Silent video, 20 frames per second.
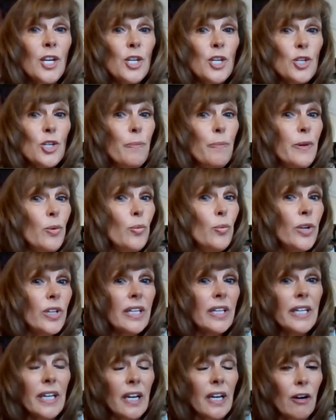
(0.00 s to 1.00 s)
So be
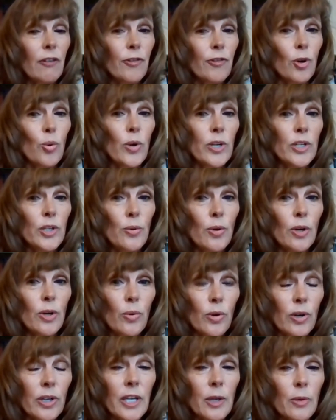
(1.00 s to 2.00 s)
really careful when you are
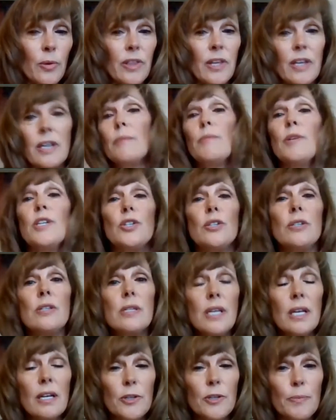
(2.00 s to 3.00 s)
working with a commission
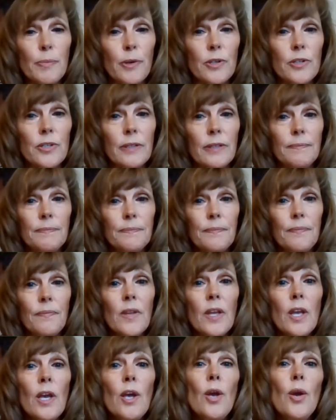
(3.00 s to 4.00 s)
salesperson.
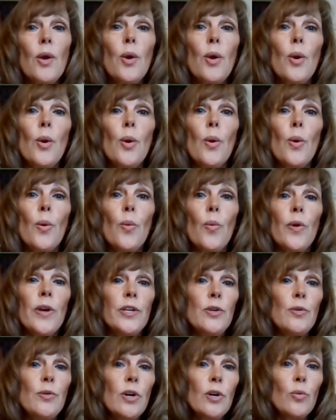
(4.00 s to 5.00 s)

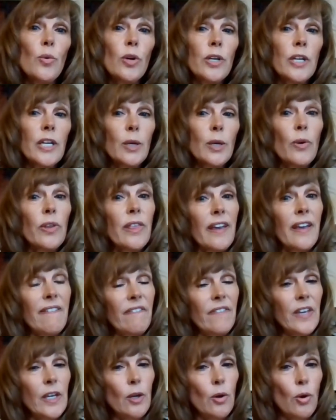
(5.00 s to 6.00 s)
When you are working with
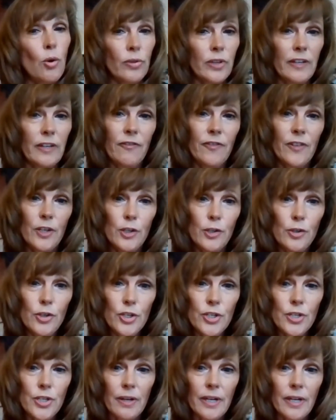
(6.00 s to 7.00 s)
a fee-only
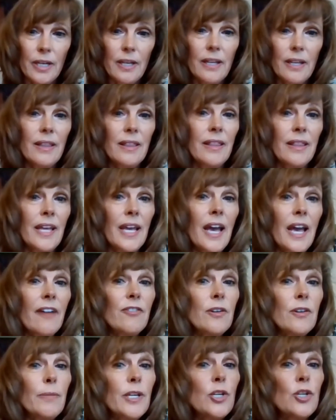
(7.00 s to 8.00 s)
fiduciary, they
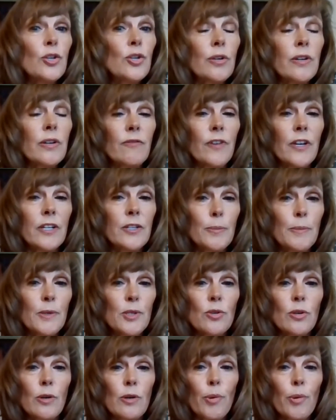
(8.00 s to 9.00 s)
have to make sure
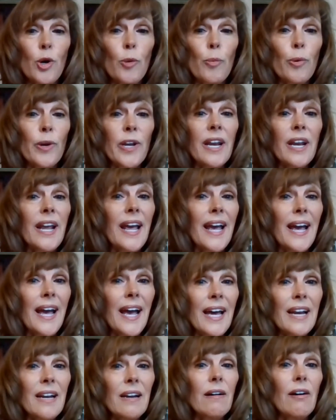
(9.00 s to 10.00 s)
investments are appropriate
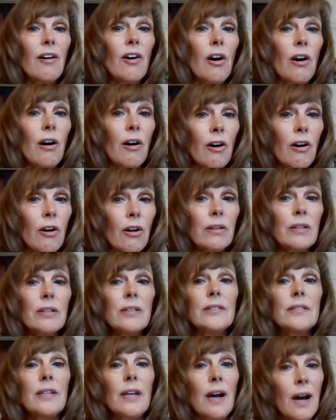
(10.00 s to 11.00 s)
at
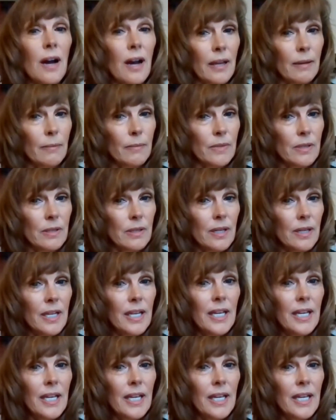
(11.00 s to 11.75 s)
all times.